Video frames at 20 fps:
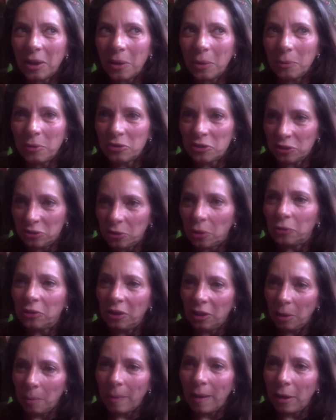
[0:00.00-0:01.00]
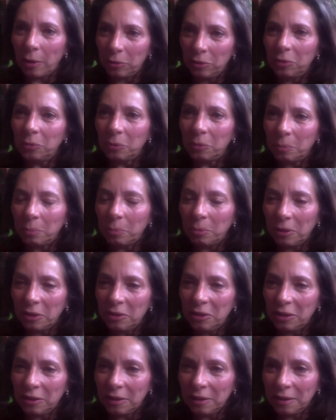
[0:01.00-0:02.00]
which are talking about
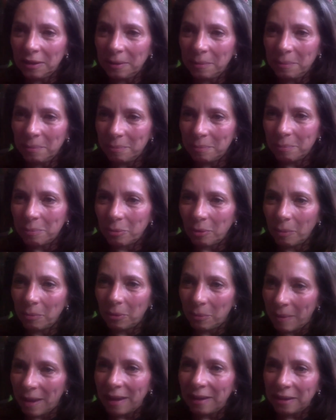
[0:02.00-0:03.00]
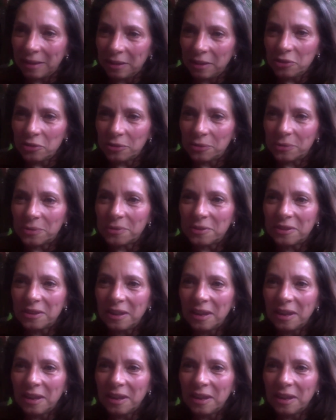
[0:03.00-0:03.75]
politically problematic issues.